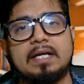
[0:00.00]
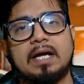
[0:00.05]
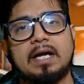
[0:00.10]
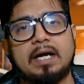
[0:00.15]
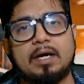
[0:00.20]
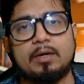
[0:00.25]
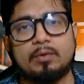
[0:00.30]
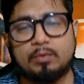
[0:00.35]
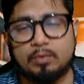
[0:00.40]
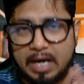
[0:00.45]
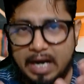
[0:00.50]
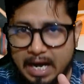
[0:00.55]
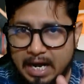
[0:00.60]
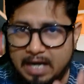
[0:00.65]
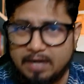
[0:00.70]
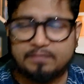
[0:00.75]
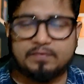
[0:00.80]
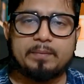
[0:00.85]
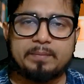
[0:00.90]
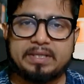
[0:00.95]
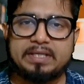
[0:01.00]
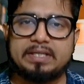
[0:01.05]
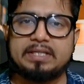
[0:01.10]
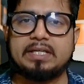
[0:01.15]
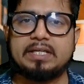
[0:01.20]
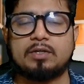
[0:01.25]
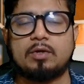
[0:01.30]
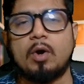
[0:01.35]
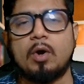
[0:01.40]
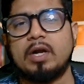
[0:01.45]
uh, who are from
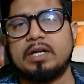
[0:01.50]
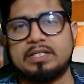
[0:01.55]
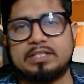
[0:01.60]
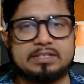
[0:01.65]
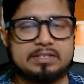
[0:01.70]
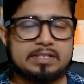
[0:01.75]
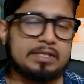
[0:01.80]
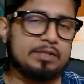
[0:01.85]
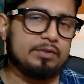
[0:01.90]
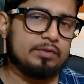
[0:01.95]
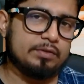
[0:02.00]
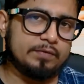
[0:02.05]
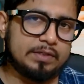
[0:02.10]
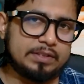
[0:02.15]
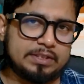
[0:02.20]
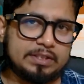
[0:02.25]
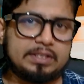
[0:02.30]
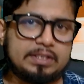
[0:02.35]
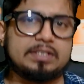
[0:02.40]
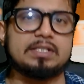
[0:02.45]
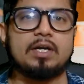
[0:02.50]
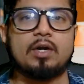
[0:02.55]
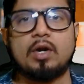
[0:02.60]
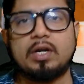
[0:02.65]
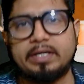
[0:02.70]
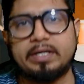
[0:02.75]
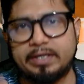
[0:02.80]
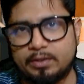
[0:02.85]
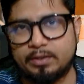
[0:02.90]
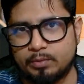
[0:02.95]
indian colleges and universities are
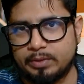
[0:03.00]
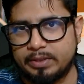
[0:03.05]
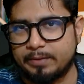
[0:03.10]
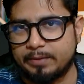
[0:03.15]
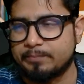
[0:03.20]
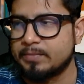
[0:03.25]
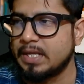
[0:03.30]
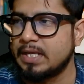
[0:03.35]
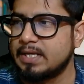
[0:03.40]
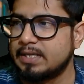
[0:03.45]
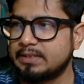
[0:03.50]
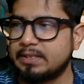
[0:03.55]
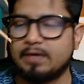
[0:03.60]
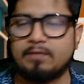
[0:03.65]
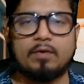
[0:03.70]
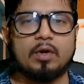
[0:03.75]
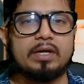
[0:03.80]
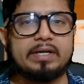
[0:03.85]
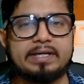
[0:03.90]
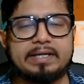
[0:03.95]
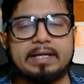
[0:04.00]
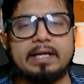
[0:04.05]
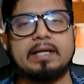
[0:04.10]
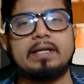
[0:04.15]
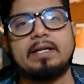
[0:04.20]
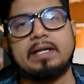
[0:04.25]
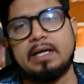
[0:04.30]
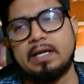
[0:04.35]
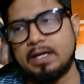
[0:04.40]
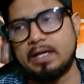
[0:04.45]
only doing they have already
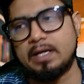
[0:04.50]
done